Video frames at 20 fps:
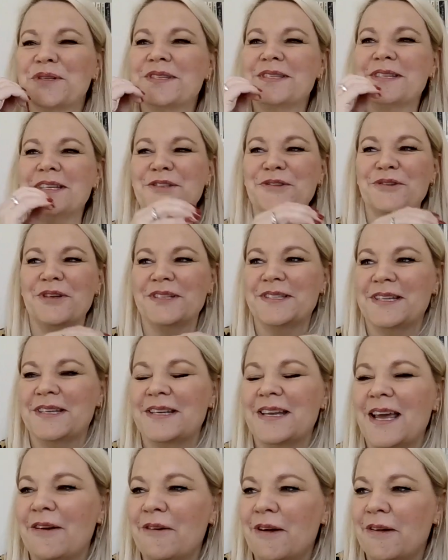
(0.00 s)
What's
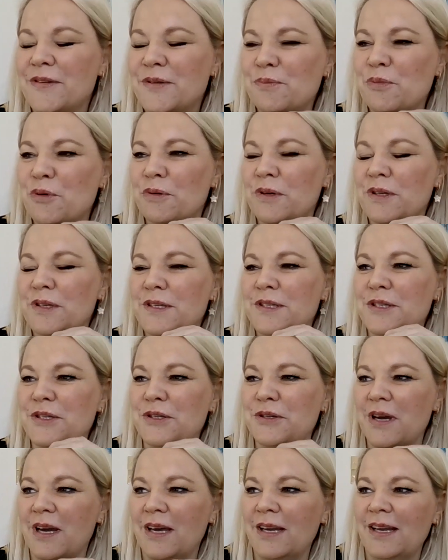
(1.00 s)
interesting now, I've spoken
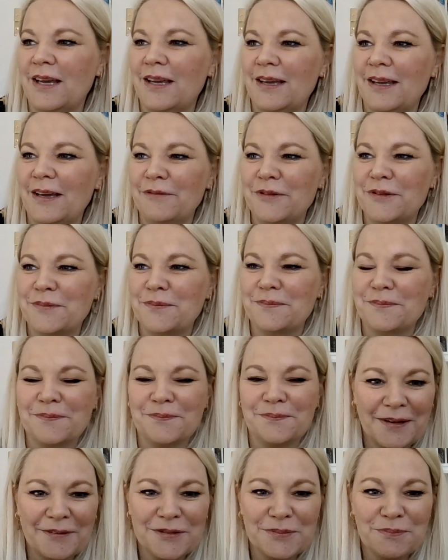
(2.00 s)

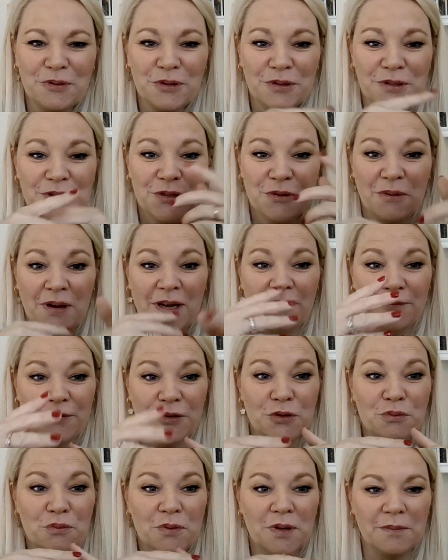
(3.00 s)
to quite a
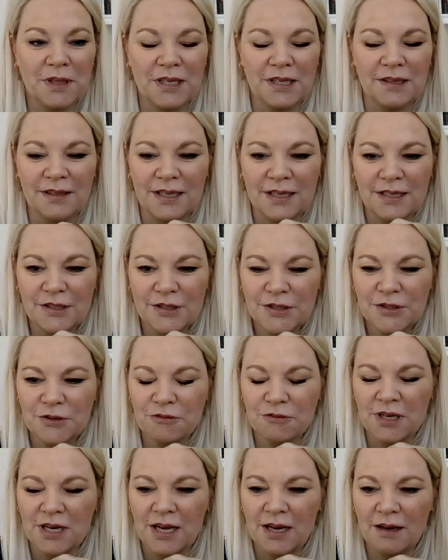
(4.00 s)
few women in the
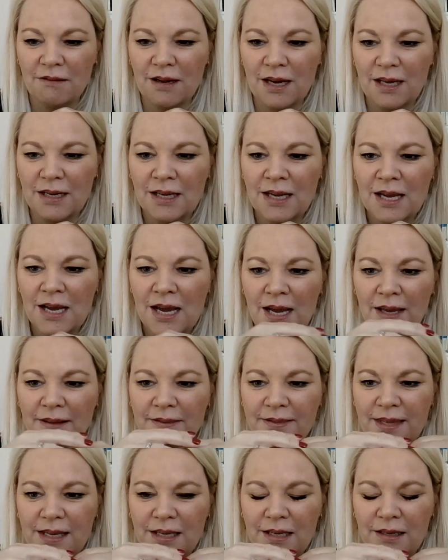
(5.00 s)
industry now, and I
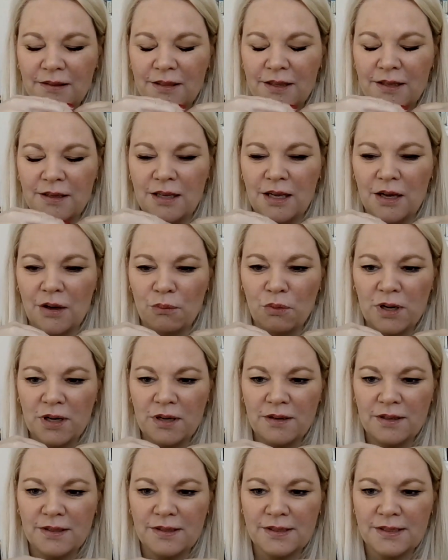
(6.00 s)
think the
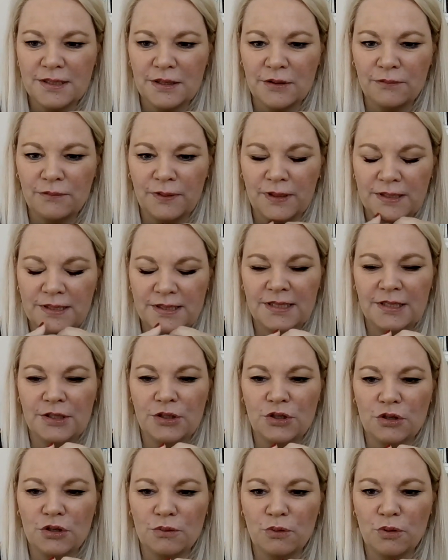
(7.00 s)
awareness of listening
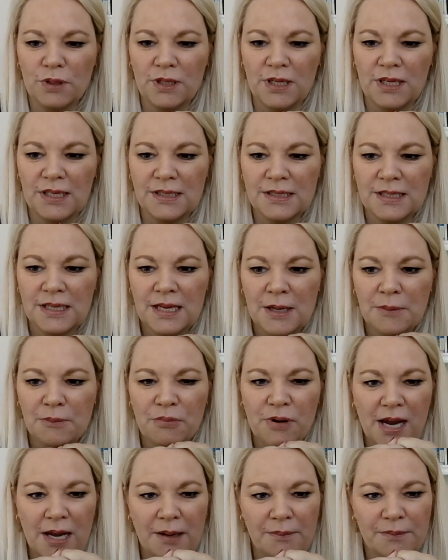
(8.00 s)
to your body is
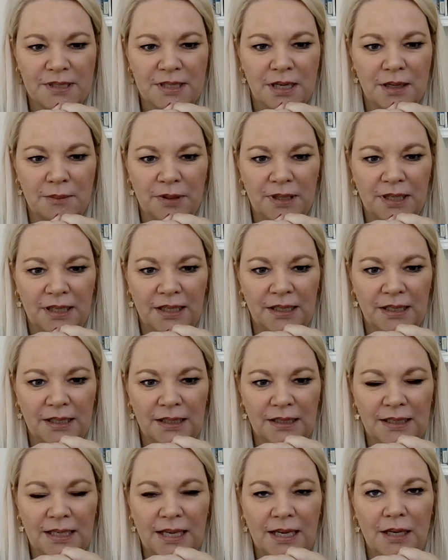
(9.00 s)
perhaps coming
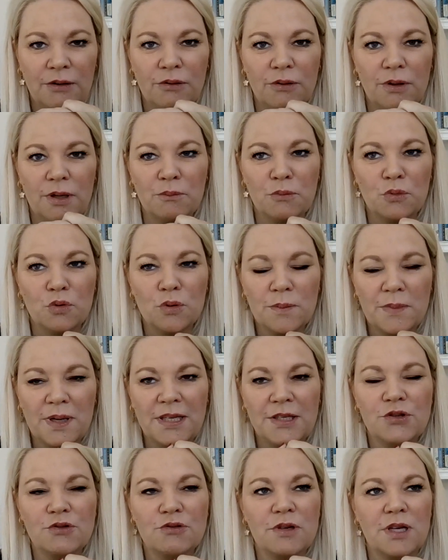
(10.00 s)
now more
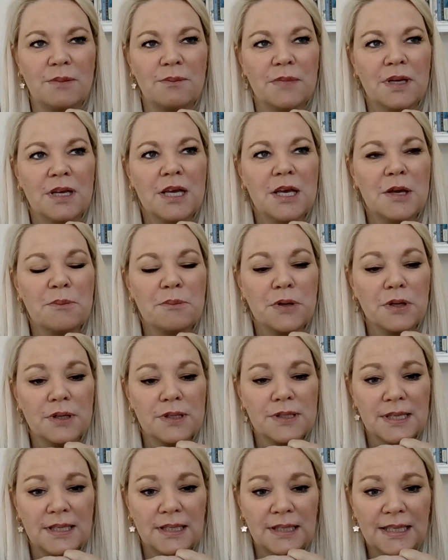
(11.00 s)
mainstream
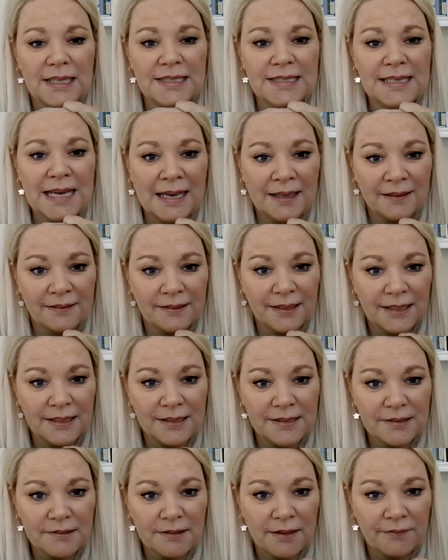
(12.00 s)
because elite
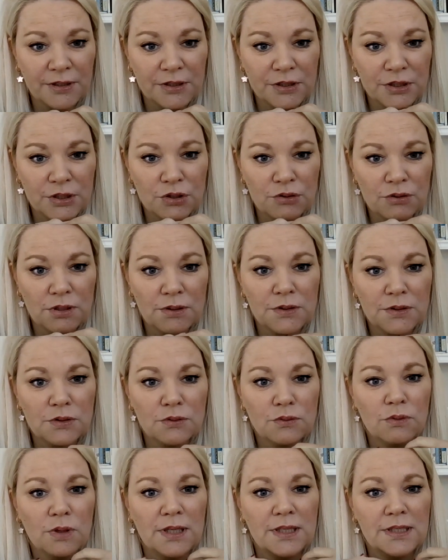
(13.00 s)
athletes are having to do it.
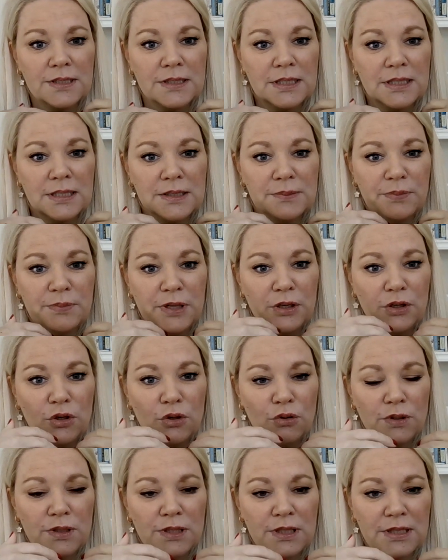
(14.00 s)
So it's being
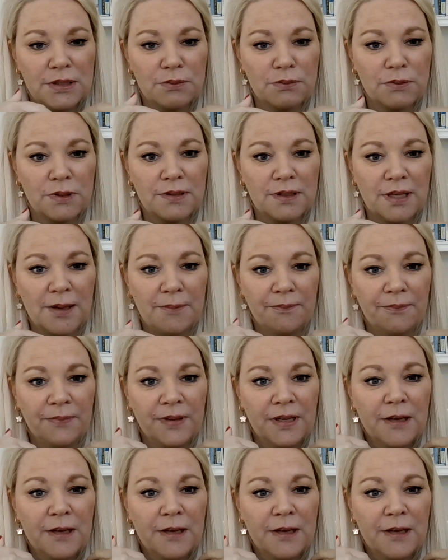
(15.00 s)
noticed with